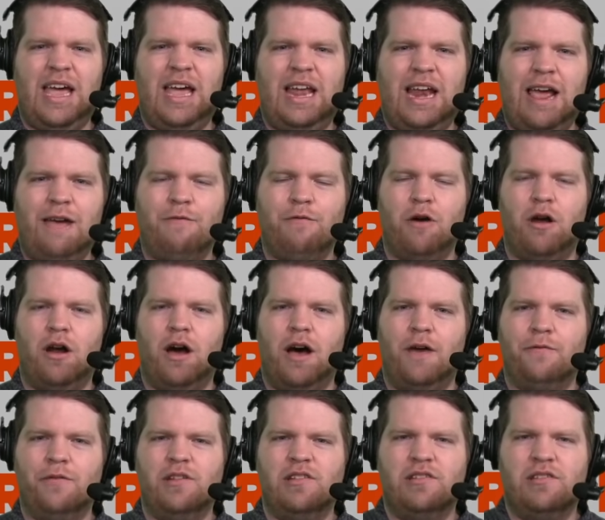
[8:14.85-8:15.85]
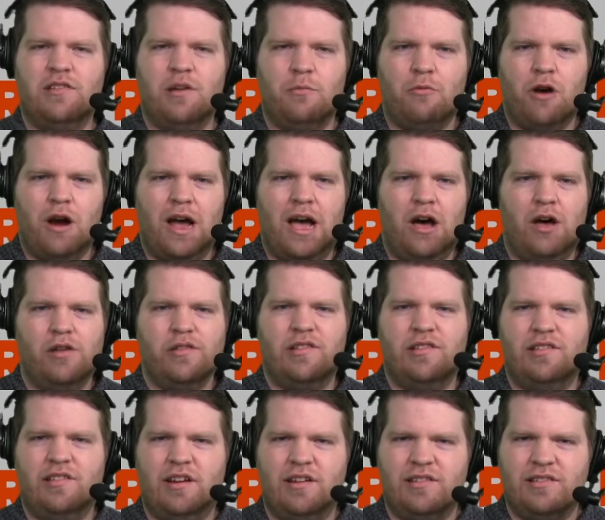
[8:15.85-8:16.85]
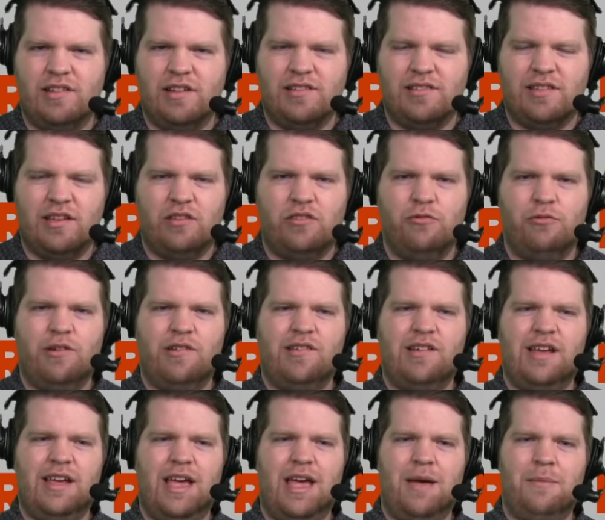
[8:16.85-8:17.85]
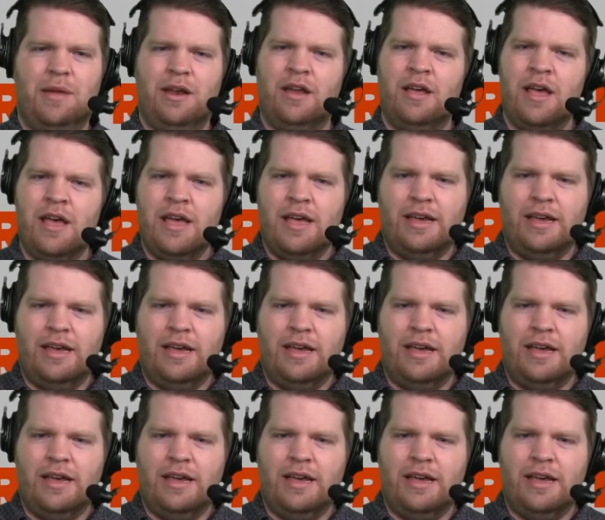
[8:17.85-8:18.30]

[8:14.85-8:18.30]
in a front office somewhere else as an assistant to a GM and,